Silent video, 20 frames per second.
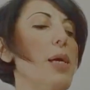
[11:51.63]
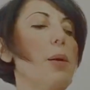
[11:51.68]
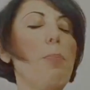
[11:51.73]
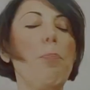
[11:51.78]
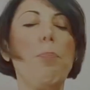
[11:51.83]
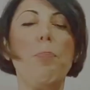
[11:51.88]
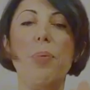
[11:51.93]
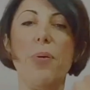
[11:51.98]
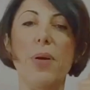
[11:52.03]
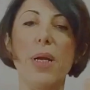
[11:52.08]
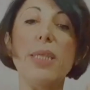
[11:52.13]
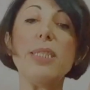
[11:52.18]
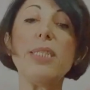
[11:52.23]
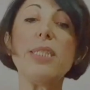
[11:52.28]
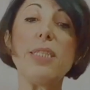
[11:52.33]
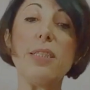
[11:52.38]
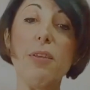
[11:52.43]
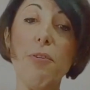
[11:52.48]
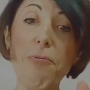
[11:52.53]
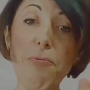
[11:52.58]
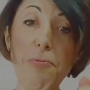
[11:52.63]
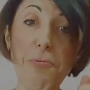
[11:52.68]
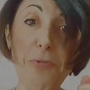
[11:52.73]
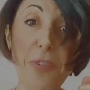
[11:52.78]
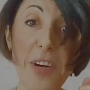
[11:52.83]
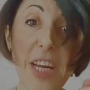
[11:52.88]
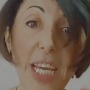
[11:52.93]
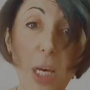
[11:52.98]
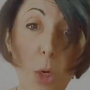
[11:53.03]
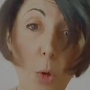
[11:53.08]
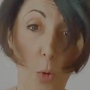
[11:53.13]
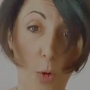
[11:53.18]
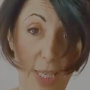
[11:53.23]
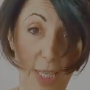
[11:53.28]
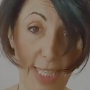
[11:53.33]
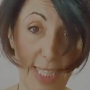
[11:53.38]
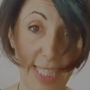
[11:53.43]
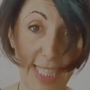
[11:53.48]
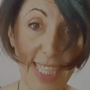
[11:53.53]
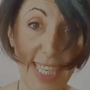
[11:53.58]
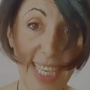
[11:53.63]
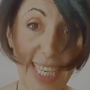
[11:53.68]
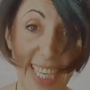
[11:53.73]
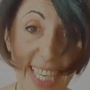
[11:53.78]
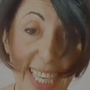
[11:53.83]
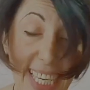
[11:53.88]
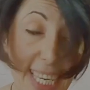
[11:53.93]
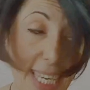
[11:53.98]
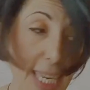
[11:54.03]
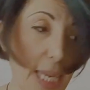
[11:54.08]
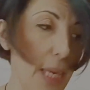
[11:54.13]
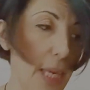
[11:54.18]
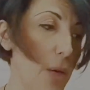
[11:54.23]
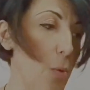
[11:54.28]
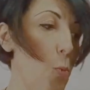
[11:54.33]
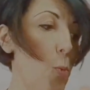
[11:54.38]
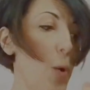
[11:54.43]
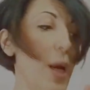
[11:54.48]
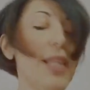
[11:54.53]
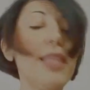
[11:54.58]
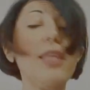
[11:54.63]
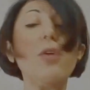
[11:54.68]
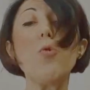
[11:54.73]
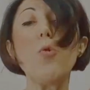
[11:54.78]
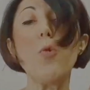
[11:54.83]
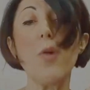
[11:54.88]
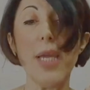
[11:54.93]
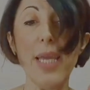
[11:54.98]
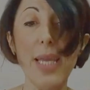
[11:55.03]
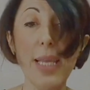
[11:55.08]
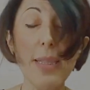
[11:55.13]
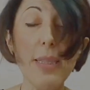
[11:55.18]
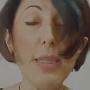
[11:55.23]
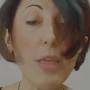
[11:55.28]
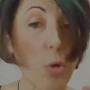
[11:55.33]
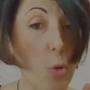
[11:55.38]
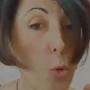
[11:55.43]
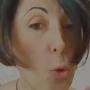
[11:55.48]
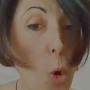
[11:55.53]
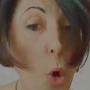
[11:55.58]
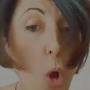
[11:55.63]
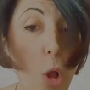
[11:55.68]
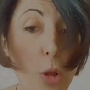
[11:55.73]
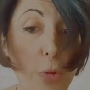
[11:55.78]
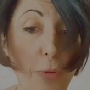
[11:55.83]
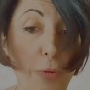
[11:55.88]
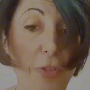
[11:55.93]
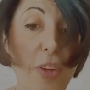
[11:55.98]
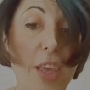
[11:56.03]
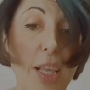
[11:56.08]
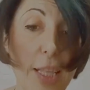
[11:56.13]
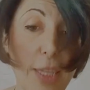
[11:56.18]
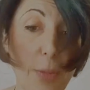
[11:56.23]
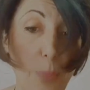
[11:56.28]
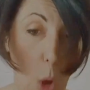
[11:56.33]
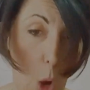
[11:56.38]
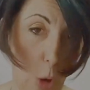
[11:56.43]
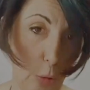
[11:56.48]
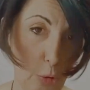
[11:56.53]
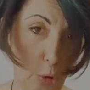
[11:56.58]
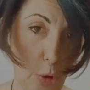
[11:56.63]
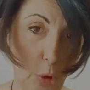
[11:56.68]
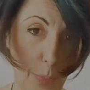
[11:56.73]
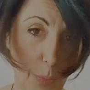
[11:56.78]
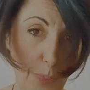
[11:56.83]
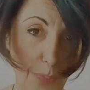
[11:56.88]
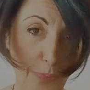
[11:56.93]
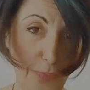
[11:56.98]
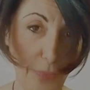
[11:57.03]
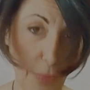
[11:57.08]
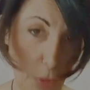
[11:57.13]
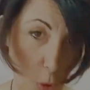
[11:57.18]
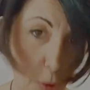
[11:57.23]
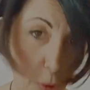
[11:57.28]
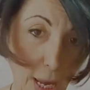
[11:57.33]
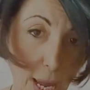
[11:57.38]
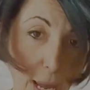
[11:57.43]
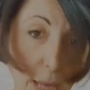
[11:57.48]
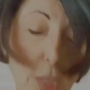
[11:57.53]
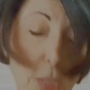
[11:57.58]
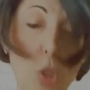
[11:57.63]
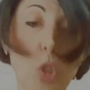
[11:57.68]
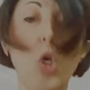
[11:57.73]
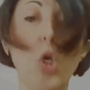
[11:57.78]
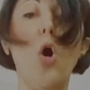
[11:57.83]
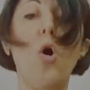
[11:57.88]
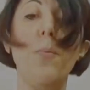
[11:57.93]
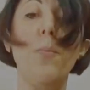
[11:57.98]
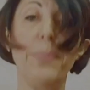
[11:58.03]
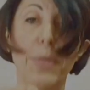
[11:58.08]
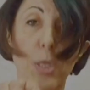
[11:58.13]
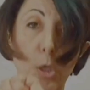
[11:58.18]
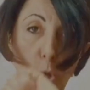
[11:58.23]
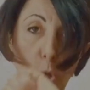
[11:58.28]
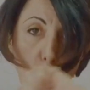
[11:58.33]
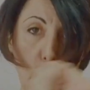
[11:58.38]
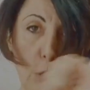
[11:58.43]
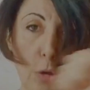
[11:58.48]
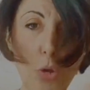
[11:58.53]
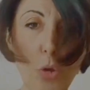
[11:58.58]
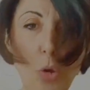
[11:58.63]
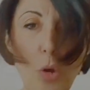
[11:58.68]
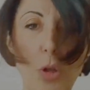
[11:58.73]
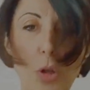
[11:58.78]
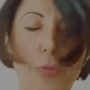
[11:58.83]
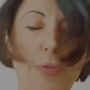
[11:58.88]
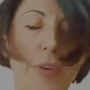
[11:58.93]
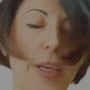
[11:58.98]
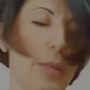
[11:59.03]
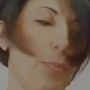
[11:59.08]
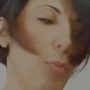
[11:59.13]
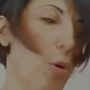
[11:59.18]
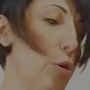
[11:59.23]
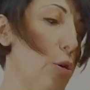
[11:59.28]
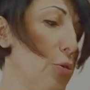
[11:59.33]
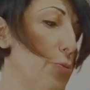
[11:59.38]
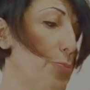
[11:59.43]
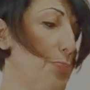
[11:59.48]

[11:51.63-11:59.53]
press the frequency key when you're in the gold field mode. Okay, so you go to the gold field mode